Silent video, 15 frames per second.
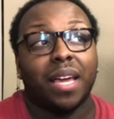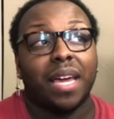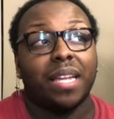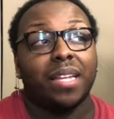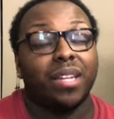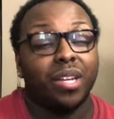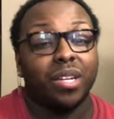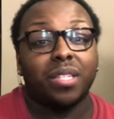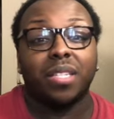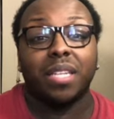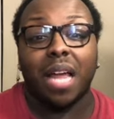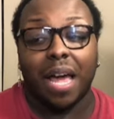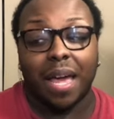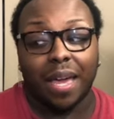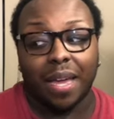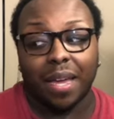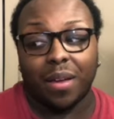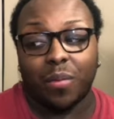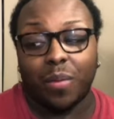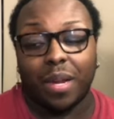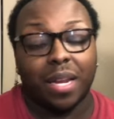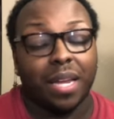it looks
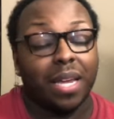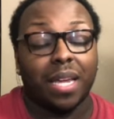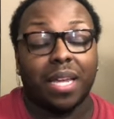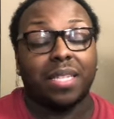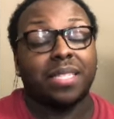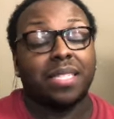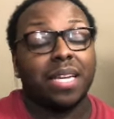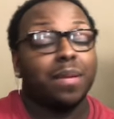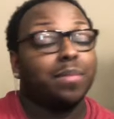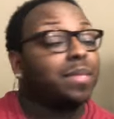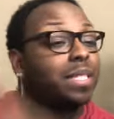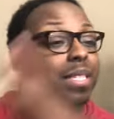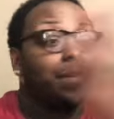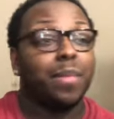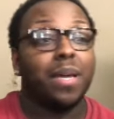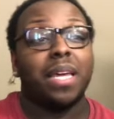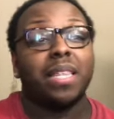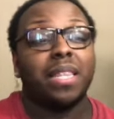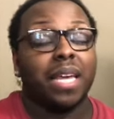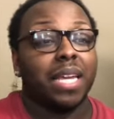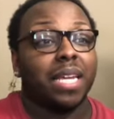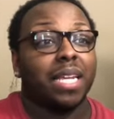like, when it seems to me
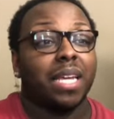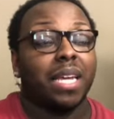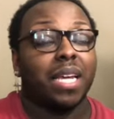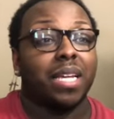that